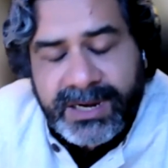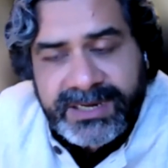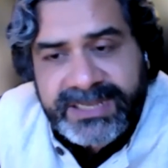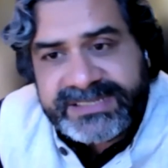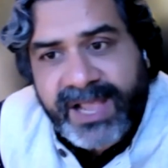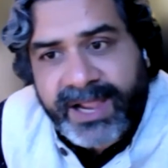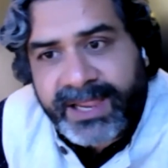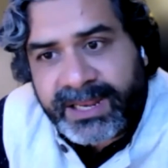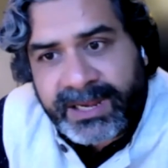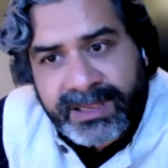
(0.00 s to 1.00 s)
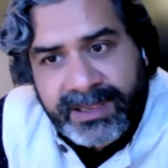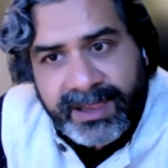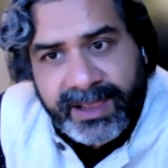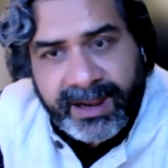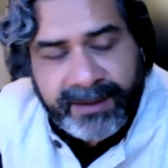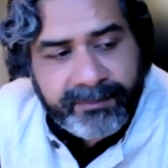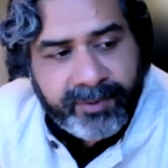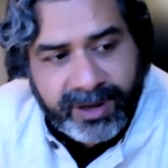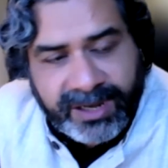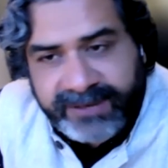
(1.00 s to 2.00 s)
design and
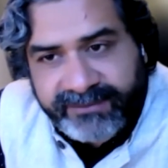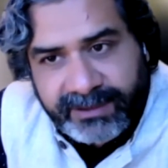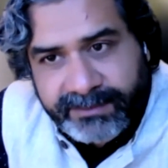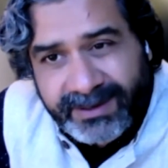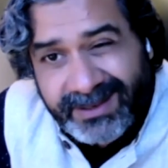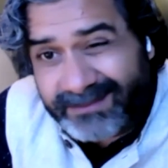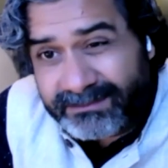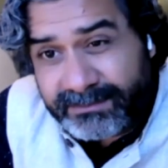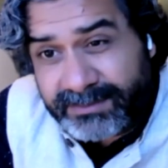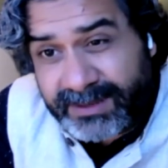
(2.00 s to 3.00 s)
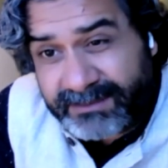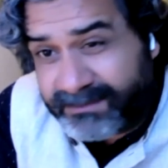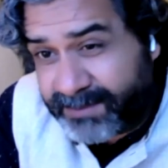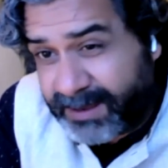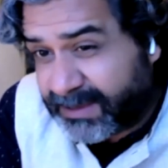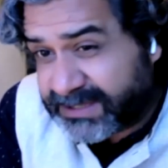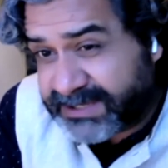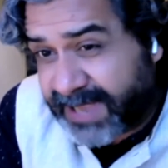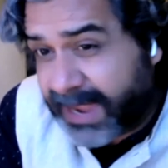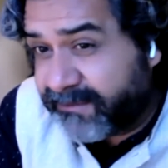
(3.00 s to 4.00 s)
product development than pretty much
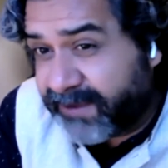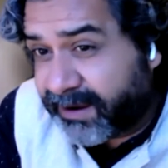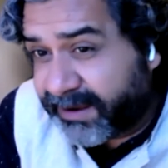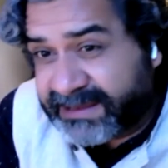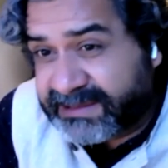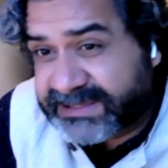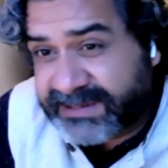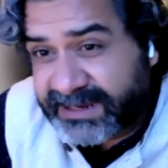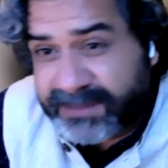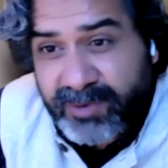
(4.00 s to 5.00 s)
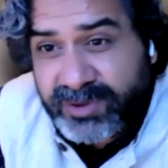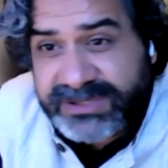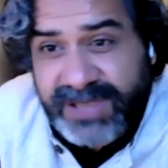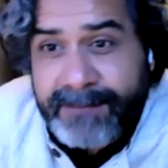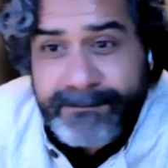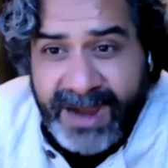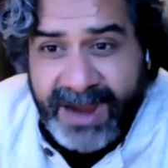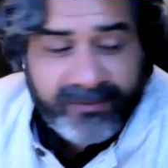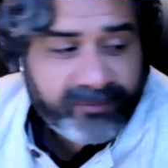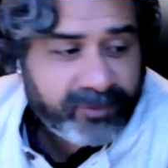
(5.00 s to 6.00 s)
anywhere else. Like the most
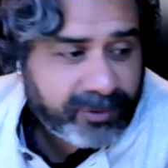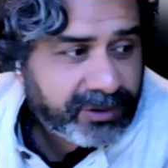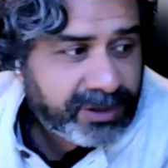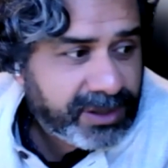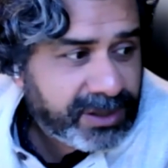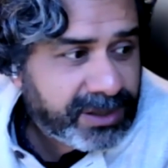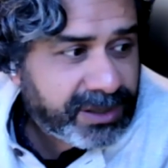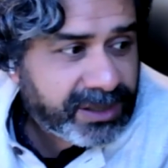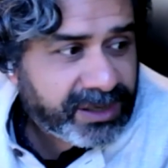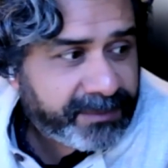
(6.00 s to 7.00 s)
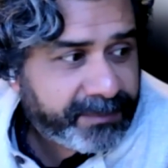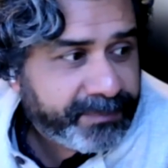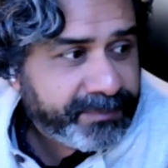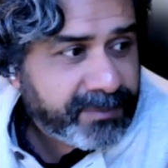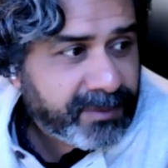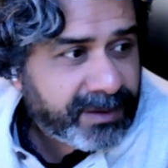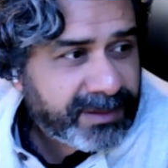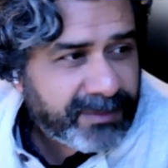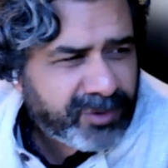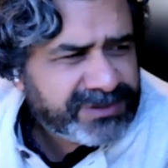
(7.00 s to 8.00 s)
impactful,
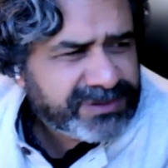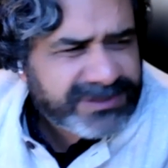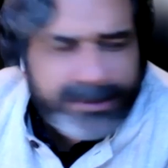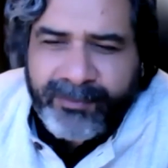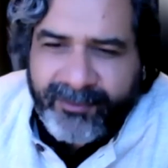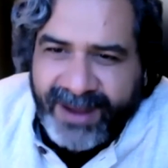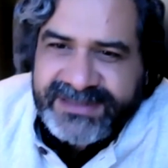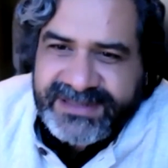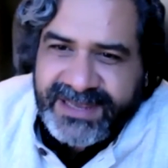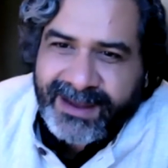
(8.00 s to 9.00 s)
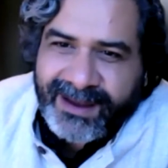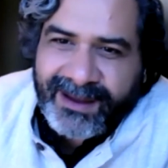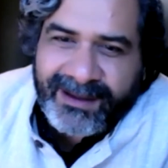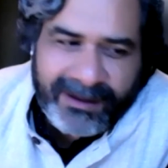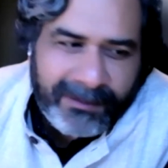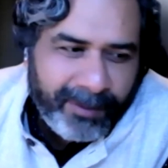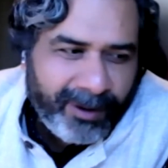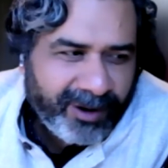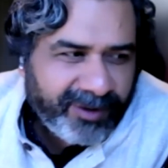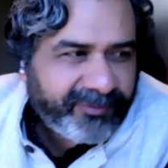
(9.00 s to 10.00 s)
the most surprising
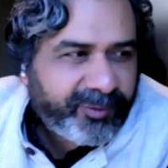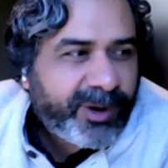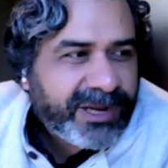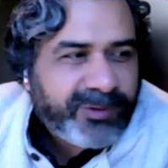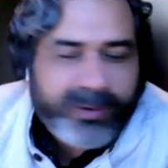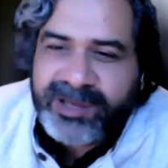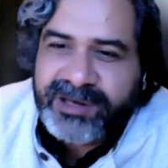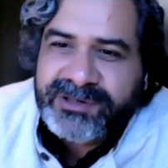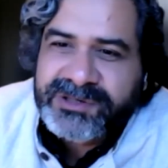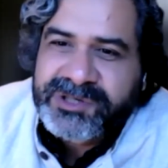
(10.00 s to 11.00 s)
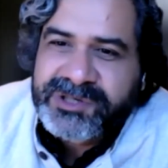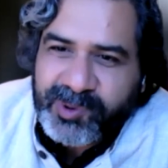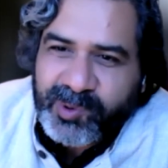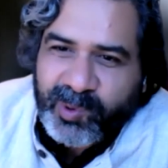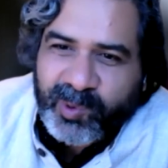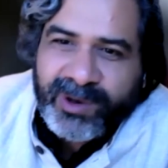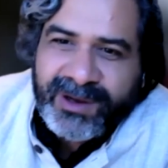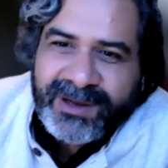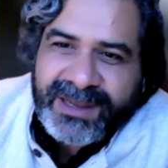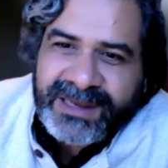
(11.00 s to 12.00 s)
part of 2022
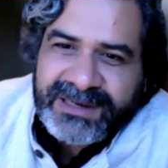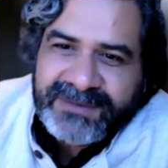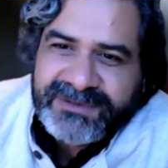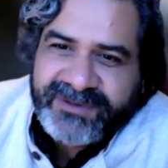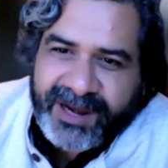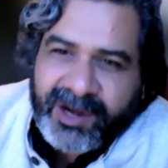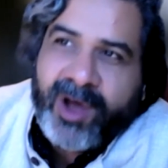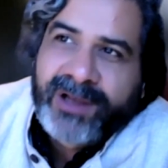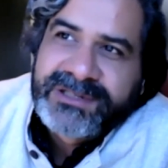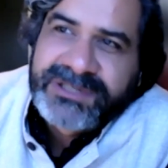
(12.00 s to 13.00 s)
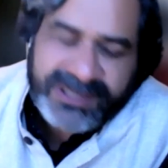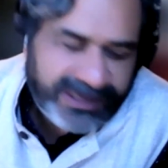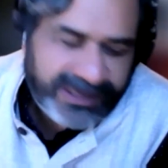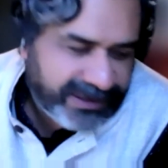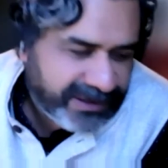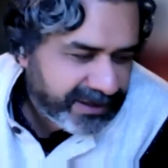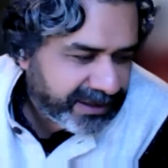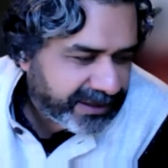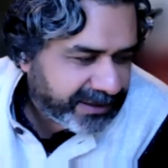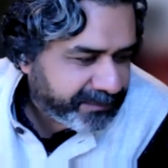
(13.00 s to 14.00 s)
in terms of technology
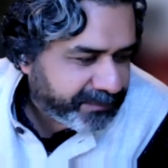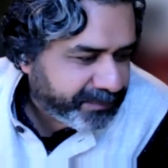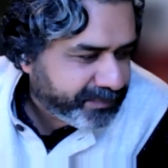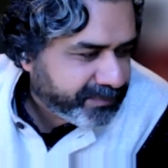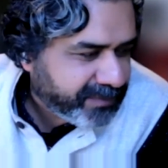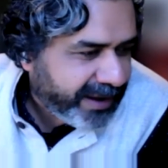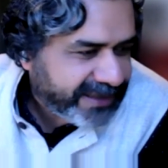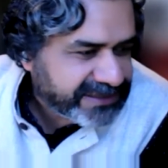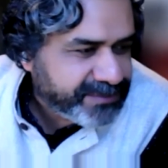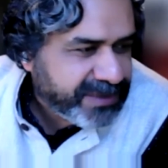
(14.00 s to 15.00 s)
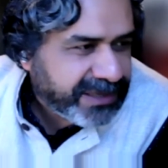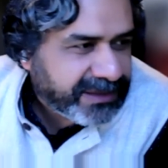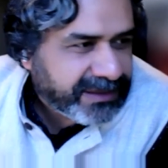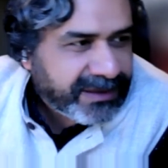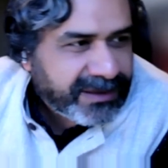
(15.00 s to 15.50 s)
has been